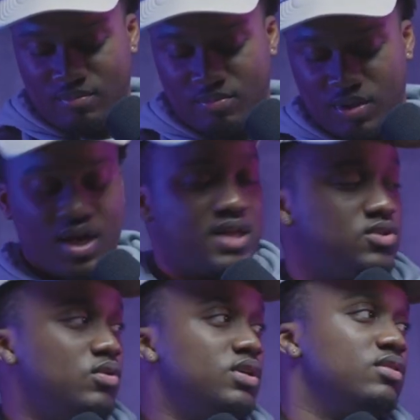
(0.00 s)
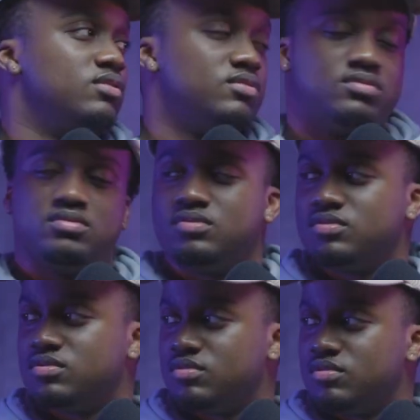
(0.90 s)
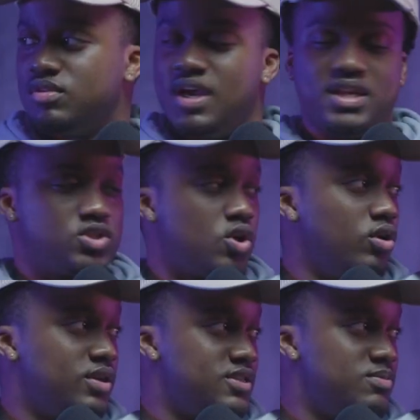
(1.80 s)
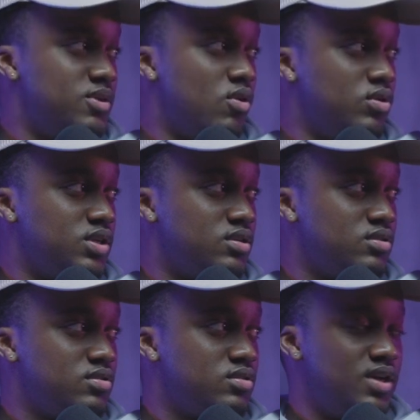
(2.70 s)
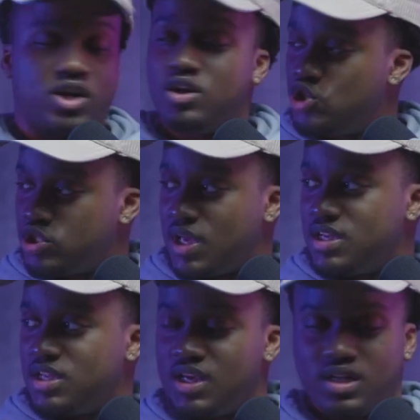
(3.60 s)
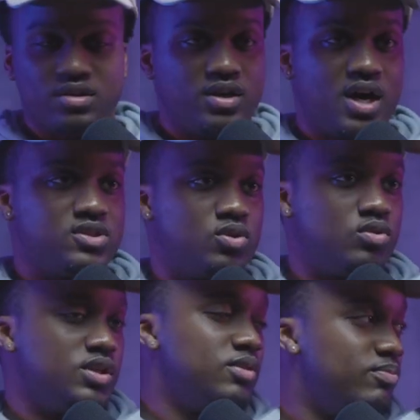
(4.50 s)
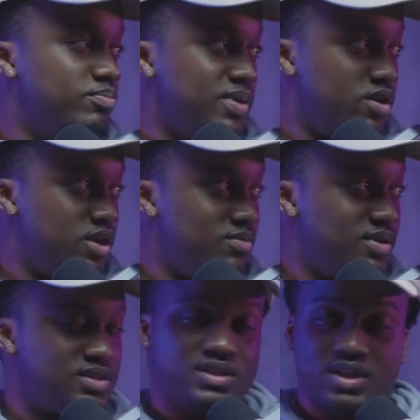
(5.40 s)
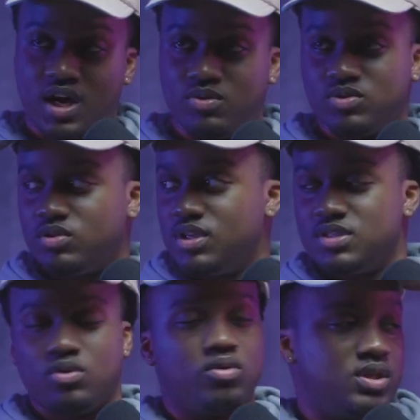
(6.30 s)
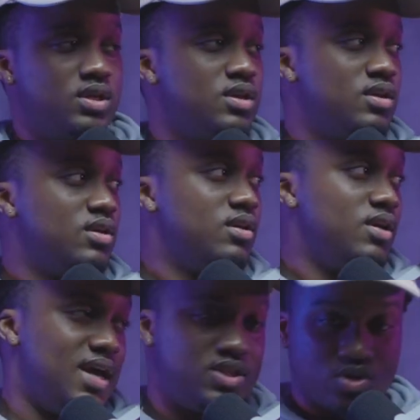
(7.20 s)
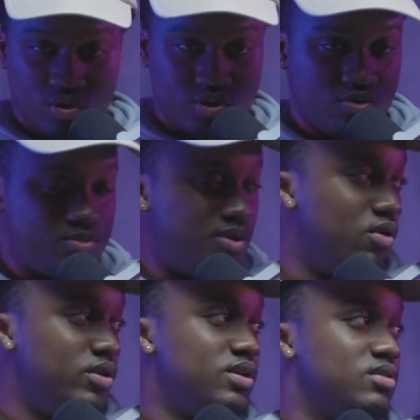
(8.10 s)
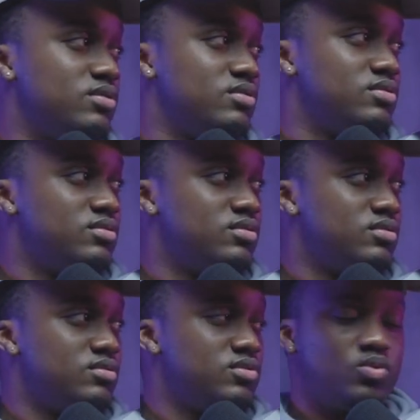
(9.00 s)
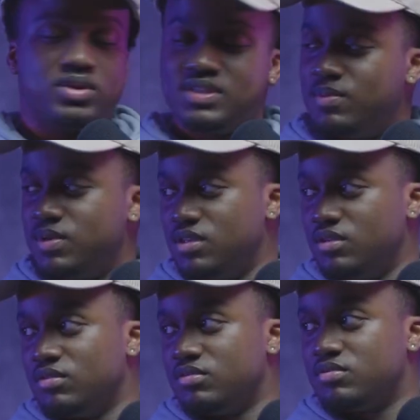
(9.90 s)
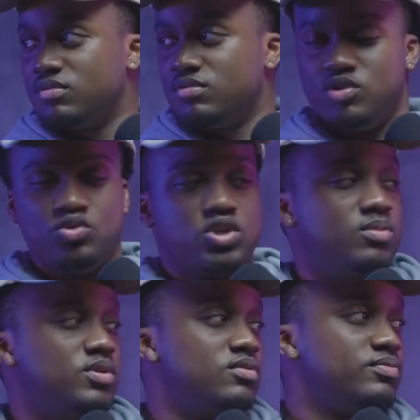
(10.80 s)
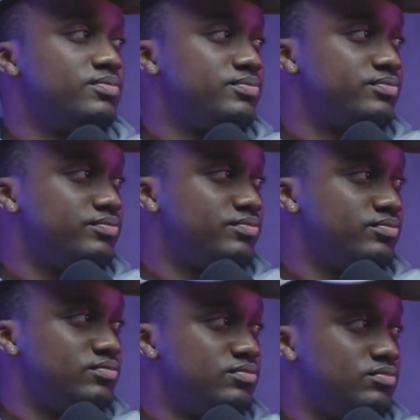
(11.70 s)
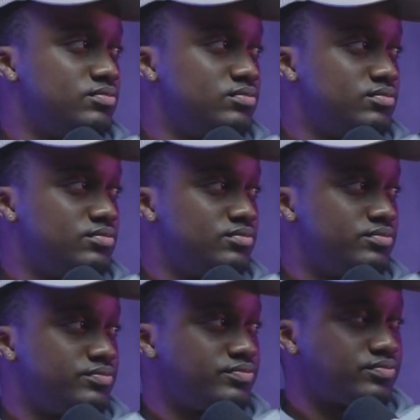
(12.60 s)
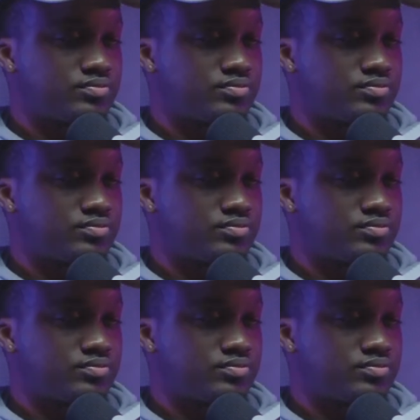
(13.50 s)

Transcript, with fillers: But God's holy. And he's called us to be holy. It could have just ended at God is holy, period. But it says God is, is holy and he's called you to be holy. So what does that mean to you gentlemen? To be holy?